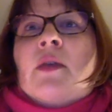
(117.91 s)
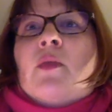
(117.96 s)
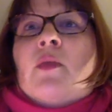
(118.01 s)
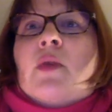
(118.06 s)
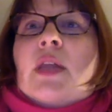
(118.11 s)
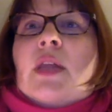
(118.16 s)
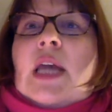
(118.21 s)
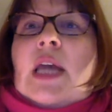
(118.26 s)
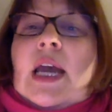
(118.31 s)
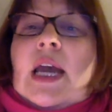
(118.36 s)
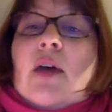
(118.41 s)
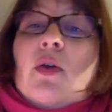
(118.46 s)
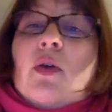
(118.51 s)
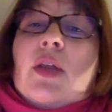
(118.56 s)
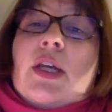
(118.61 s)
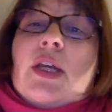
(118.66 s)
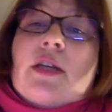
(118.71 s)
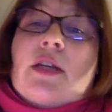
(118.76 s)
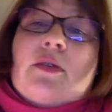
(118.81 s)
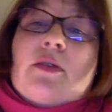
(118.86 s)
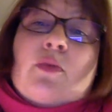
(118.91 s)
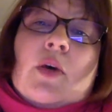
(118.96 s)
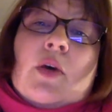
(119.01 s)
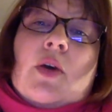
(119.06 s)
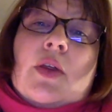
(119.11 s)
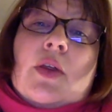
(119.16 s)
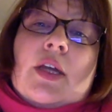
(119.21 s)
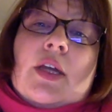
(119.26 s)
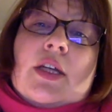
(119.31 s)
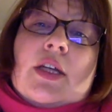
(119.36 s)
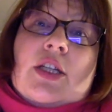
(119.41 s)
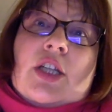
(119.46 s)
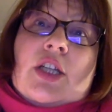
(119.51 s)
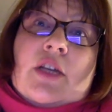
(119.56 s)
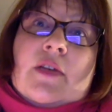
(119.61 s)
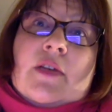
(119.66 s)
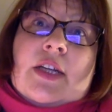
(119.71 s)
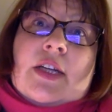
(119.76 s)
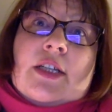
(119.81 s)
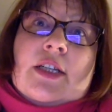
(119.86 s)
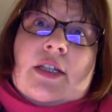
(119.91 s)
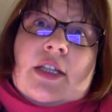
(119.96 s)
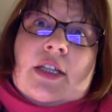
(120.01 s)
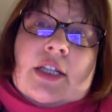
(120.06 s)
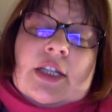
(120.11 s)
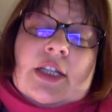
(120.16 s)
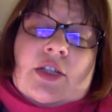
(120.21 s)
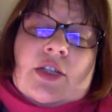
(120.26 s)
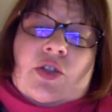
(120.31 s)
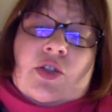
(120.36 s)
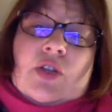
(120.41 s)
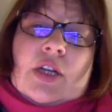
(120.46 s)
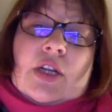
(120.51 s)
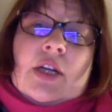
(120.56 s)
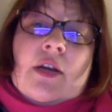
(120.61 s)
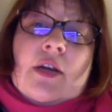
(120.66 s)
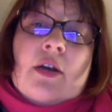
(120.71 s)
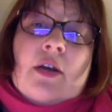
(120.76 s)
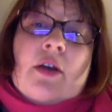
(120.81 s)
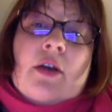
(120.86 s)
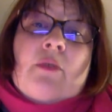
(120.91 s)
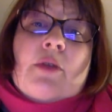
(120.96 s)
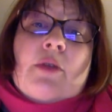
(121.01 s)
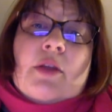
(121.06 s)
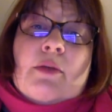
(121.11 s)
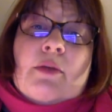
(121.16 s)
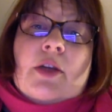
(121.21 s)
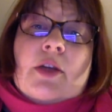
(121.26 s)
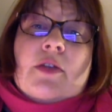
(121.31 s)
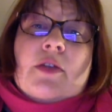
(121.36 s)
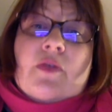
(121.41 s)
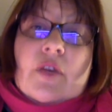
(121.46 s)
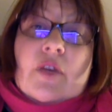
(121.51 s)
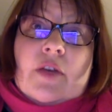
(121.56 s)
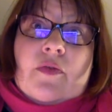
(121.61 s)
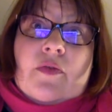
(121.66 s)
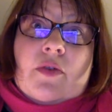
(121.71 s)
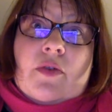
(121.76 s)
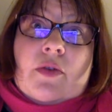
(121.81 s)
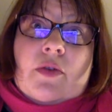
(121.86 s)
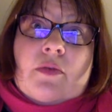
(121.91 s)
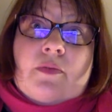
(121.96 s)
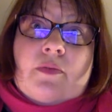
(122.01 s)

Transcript: We're the healthiest, wealthiest generation in history, but the most fearful.